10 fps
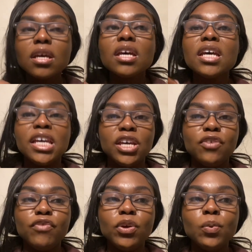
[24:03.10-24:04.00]

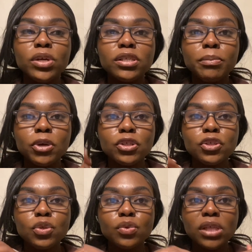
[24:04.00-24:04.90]
if it was a
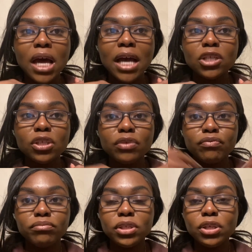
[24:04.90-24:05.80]
person who's actually,
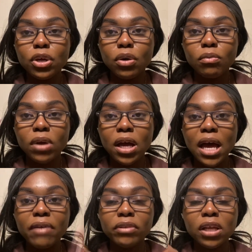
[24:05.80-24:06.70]

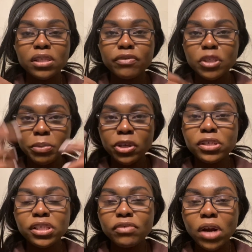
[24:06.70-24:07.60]
have lots of
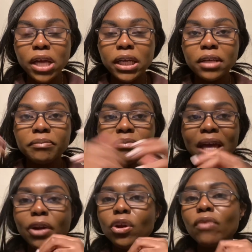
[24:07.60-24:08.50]
experience in writing.
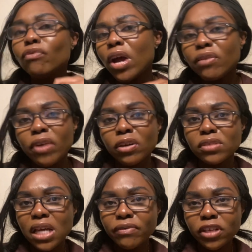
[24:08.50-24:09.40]
I don't know if Ryan
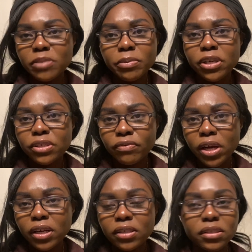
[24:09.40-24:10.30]
Reynolds have any experience in
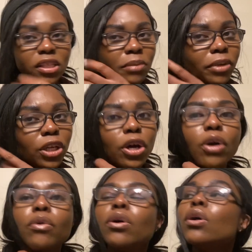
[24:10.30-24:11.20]
writing. Does anybody
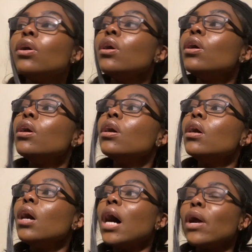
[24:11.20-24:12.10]
know?
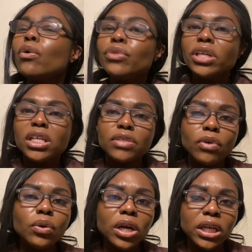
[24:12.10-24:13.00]
I don't think he's
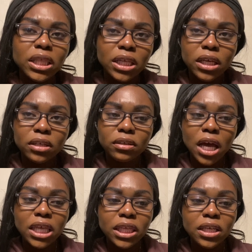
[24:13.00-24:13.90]
wrote anything.
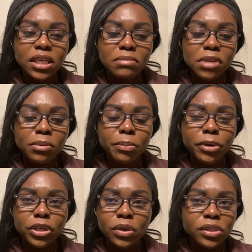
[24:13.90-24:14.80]
I think he maybe
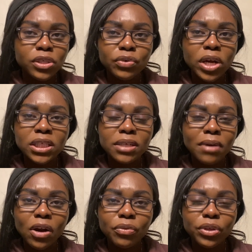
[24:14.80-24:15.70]
produced and directed it.
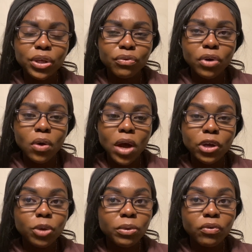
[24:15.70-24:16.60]
I don't think he wrote. I
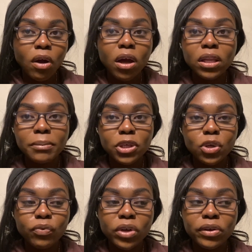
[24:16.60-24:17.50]
could be wrong. Let me know
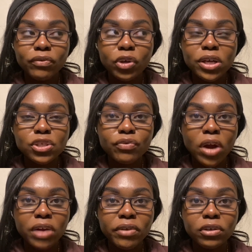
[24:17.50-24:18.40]
if any of you guys are
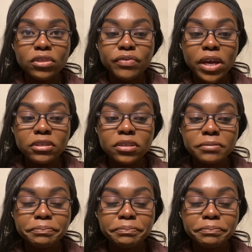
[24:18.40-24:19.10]
Ryan Reynolds fans.